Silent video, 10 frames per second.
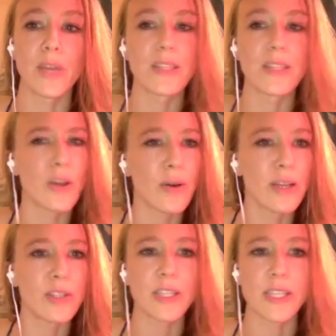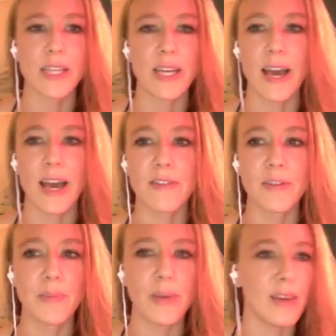It's so interesting. I have
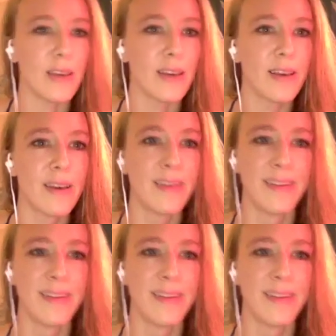to pee.